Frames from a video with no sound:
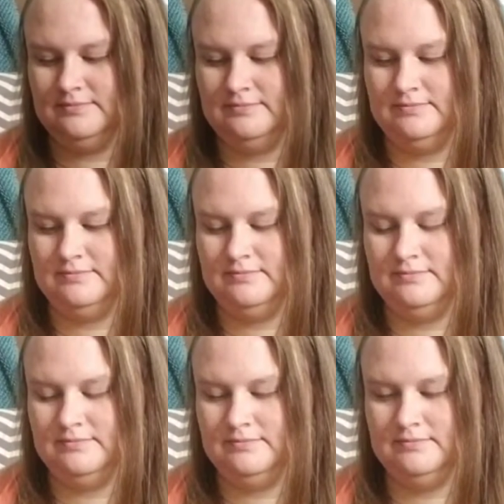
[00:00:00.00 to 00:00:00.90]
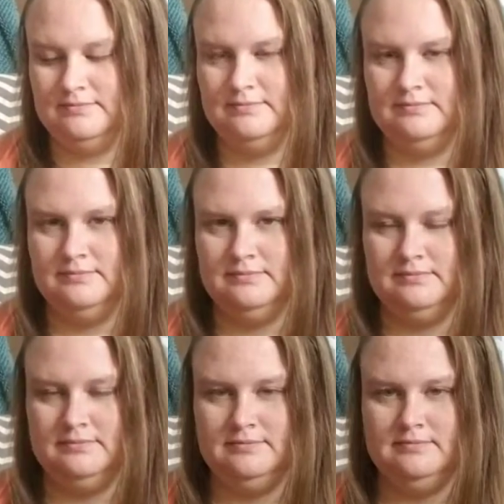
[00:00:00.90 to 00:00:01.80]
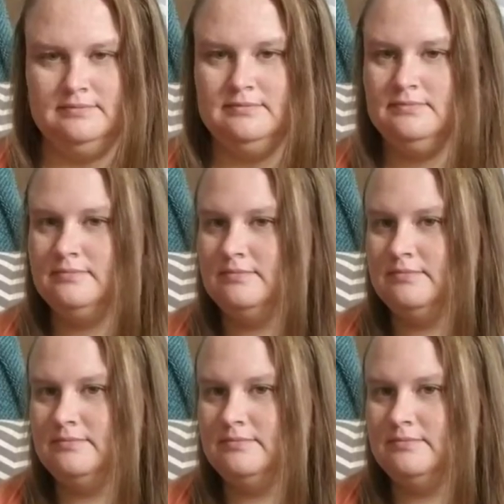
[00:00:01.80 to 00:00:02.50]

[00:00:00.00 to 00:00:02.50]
[no speech]